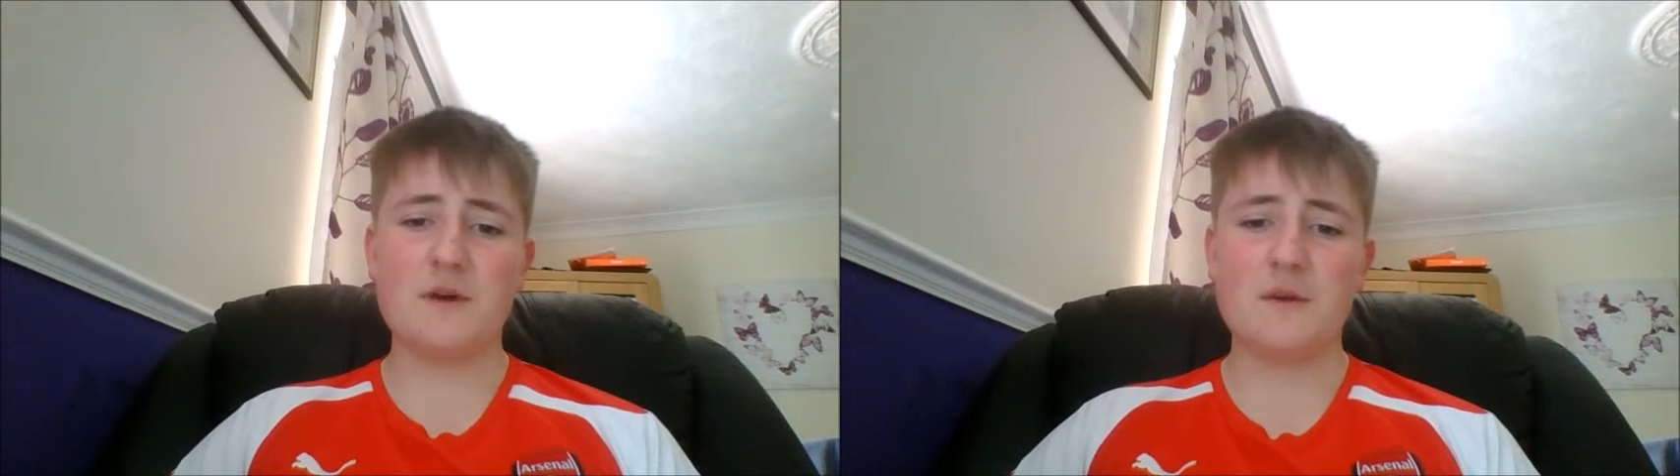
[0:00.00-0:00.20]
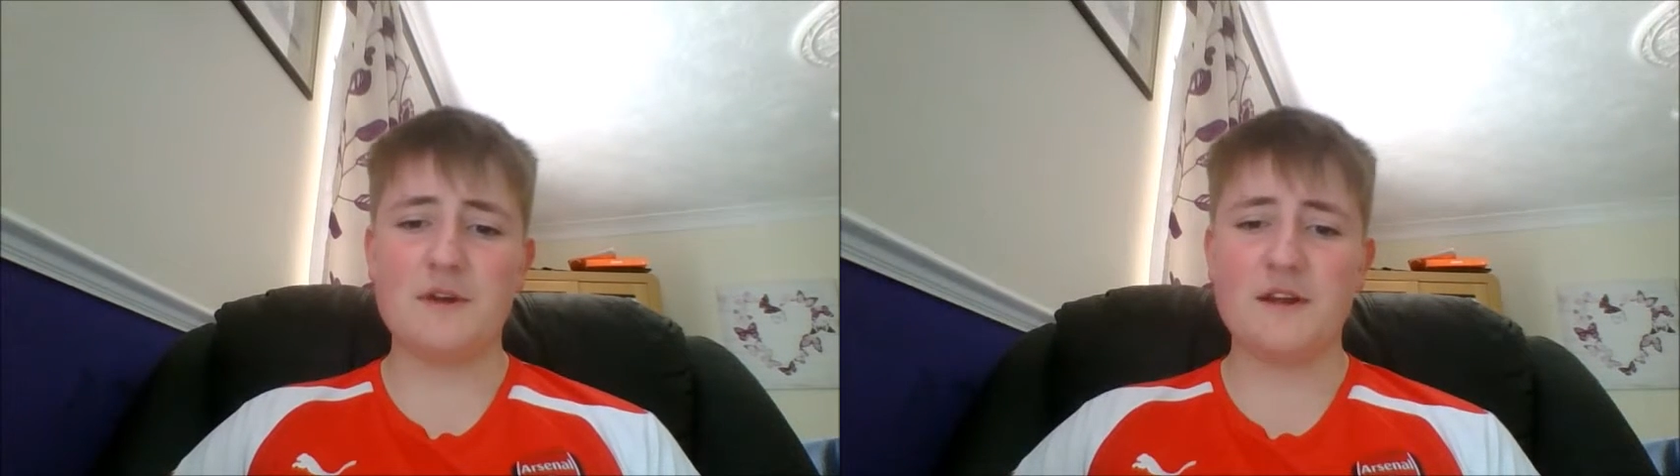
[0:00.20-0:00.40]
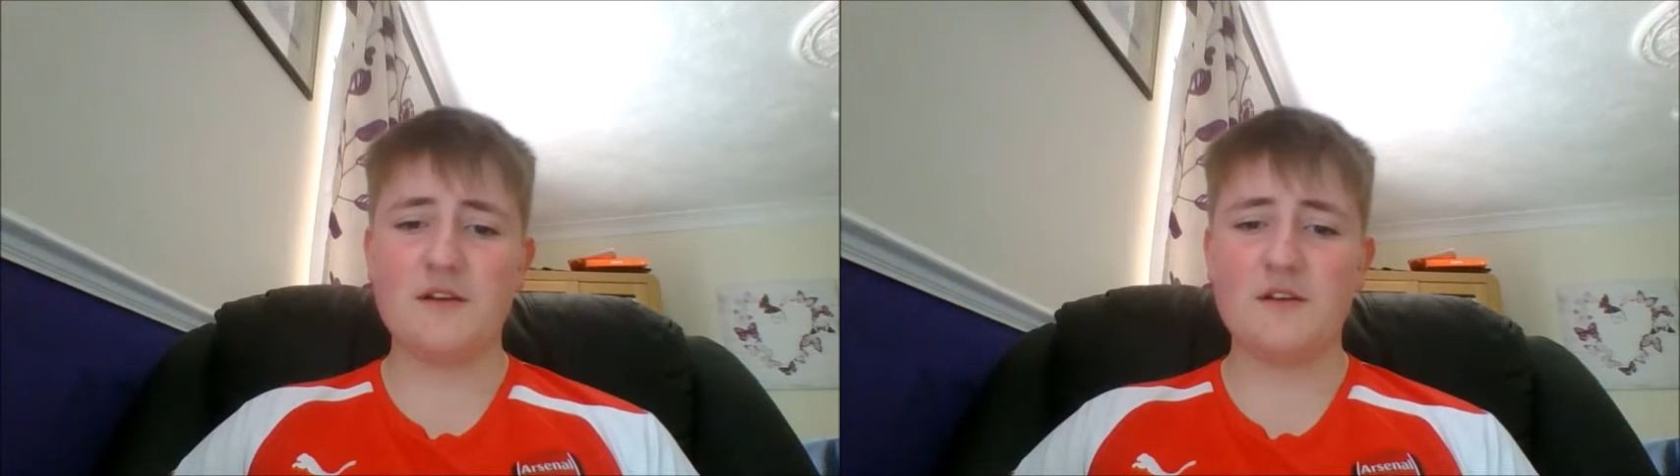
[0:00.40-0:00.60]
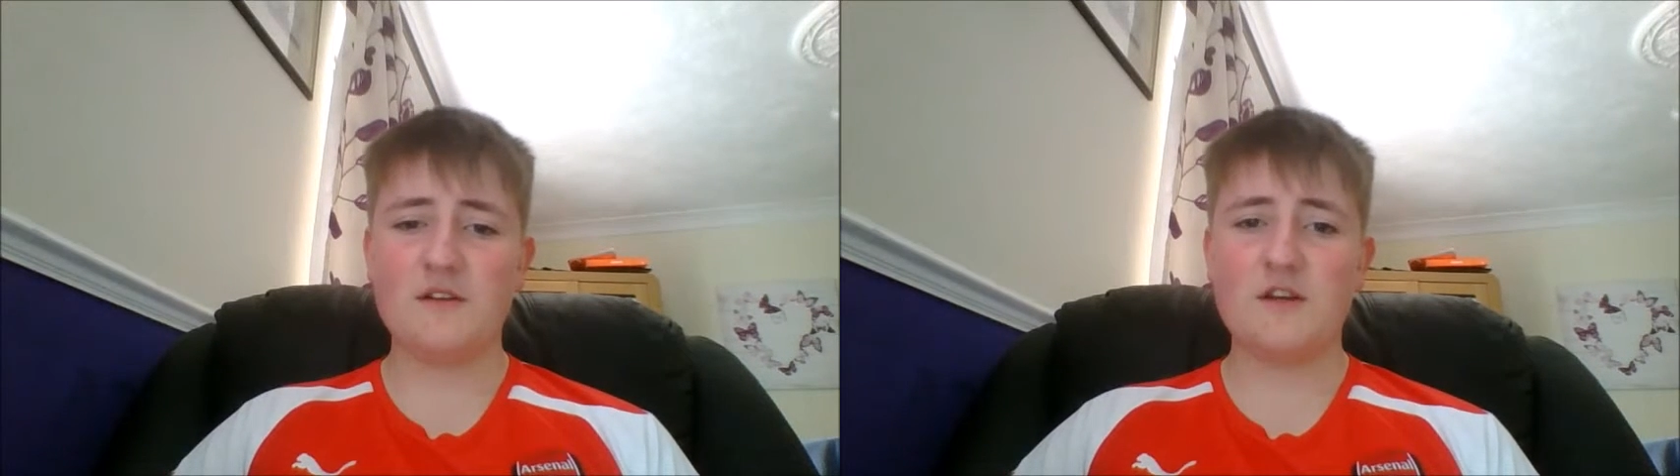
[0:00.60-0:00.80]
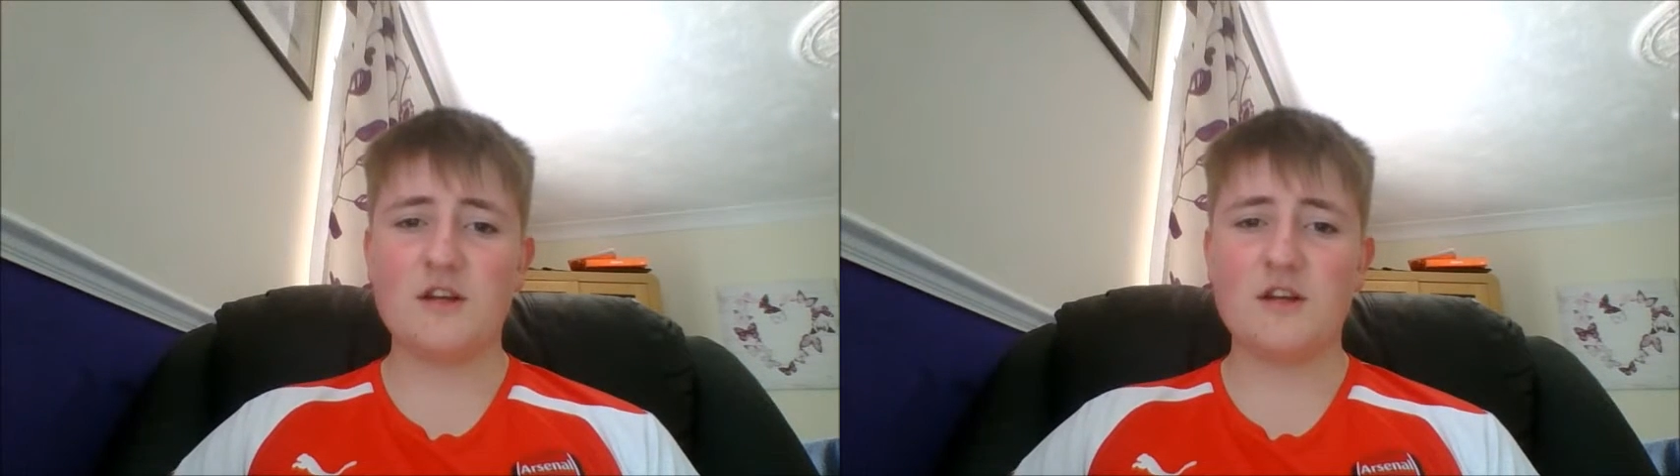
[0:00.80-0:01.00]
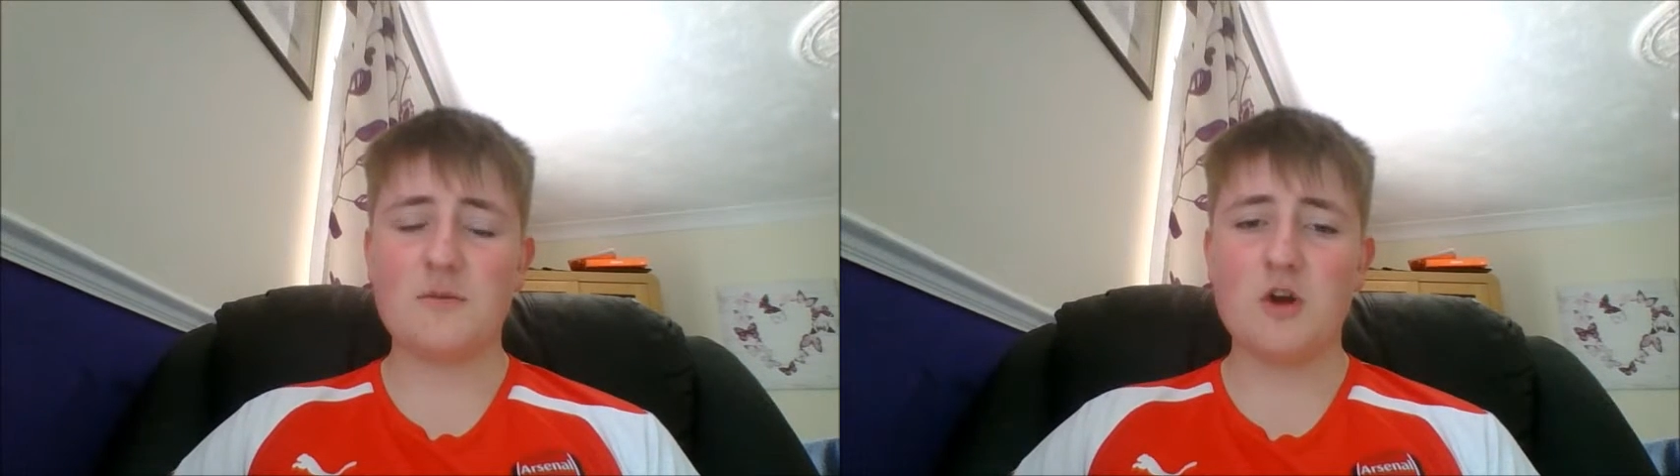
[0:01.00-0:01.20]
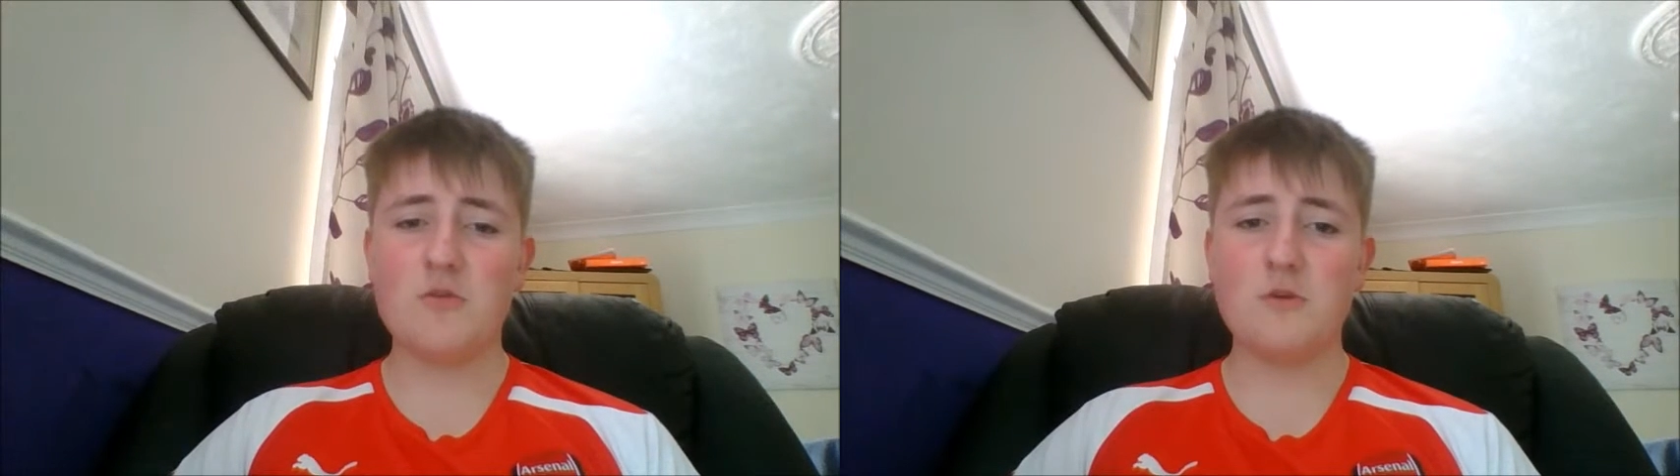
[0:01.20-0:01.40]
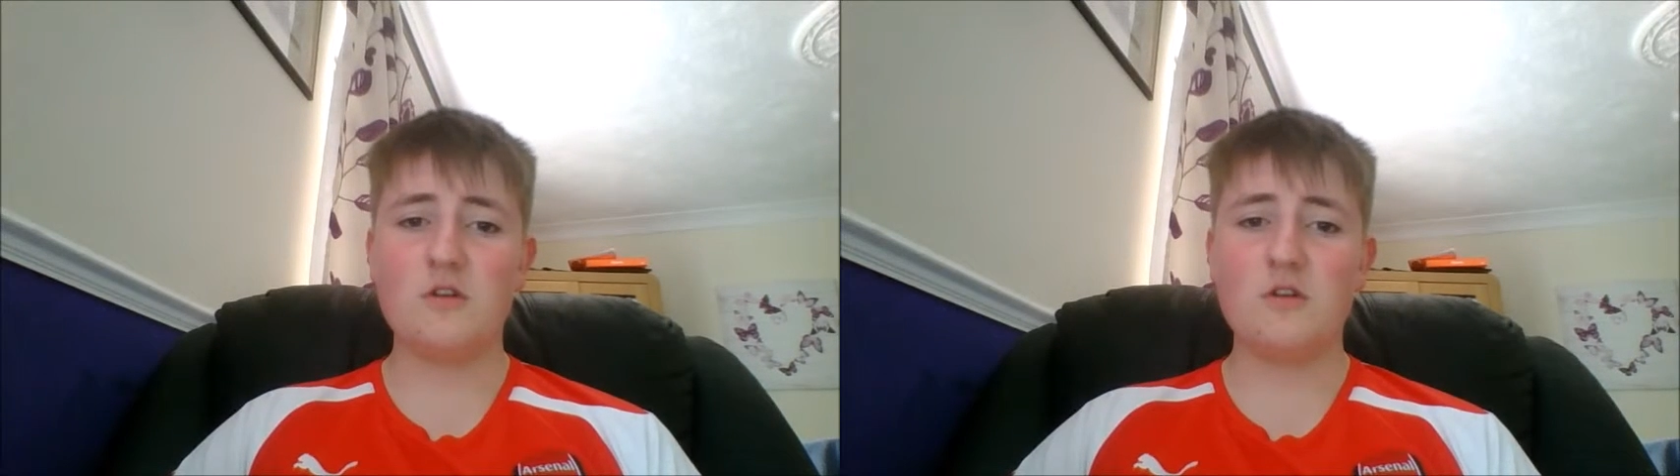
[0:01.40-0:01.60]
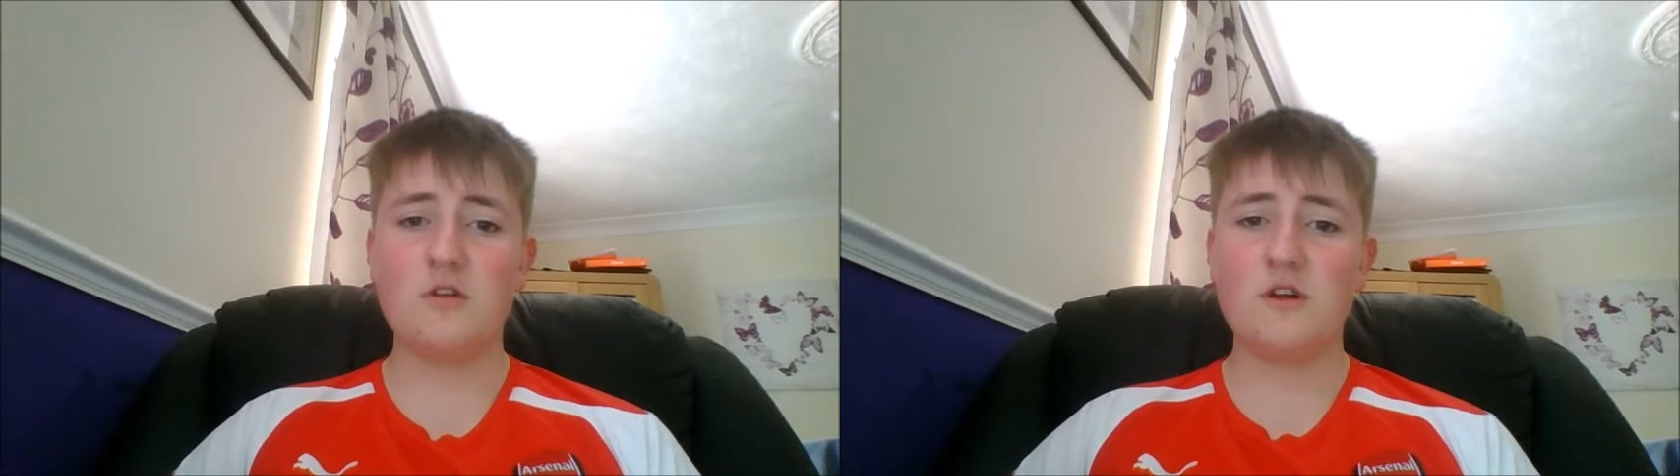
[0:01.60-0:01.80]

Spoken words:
I mean, at the moment,